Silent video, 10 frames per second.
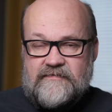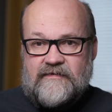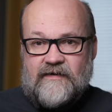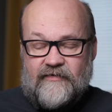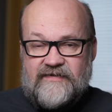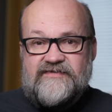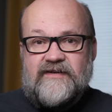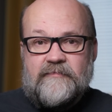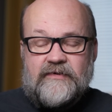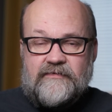kind of
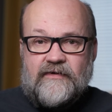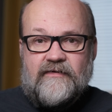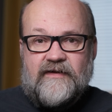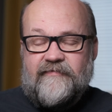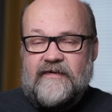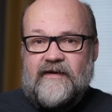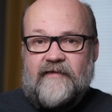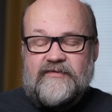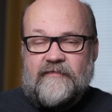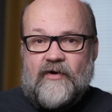distribute different
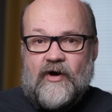types of